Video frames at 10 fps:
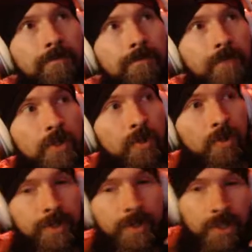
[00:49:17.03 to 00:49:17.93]
You
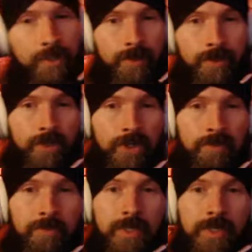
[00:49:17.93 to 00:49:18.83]
go into the spiritual
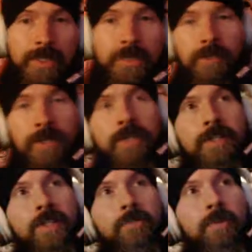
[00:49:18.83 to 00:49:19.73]
community, a lot of
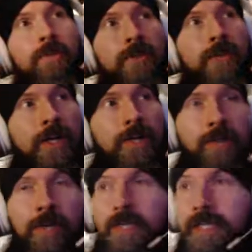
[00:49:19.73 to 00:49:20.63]
these people are talking
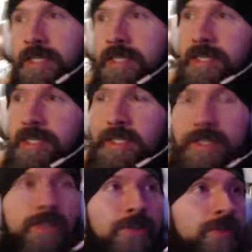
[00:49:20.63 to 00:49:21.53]
about
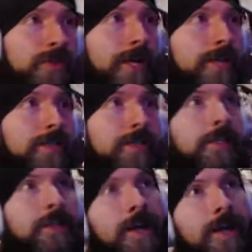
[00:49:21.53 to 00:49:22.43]
ETs and Christ
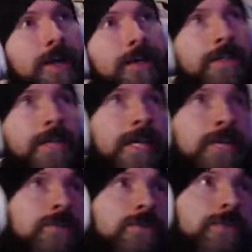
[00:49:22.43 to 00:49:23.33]
and God and
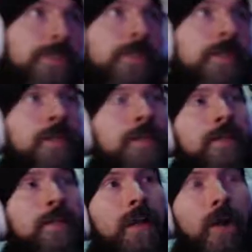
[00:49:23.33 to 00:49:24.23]
angels and
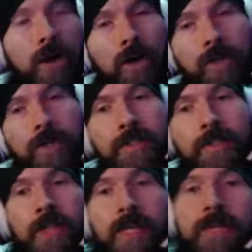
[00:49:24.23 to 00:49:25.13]
all
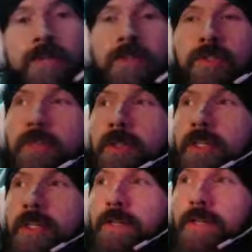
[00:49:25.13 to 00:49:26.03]
these things, but
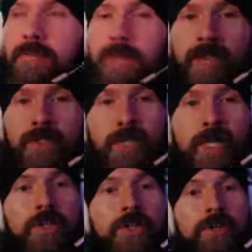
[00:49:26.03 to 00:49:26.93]
they're in the
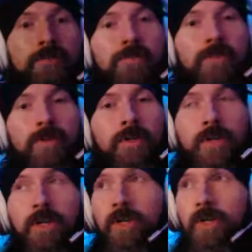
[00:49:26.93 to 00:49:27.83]
imagination.
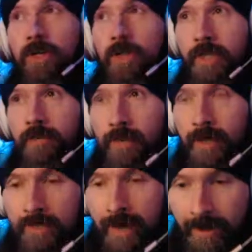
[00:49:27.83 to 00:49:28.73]
If you're
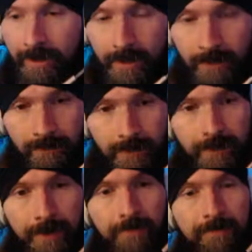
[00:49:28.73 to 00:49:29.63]
empathic, you feel
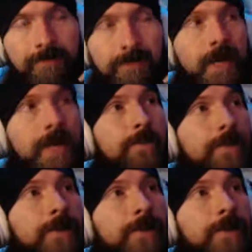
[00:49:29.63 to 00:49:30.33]
them. I feel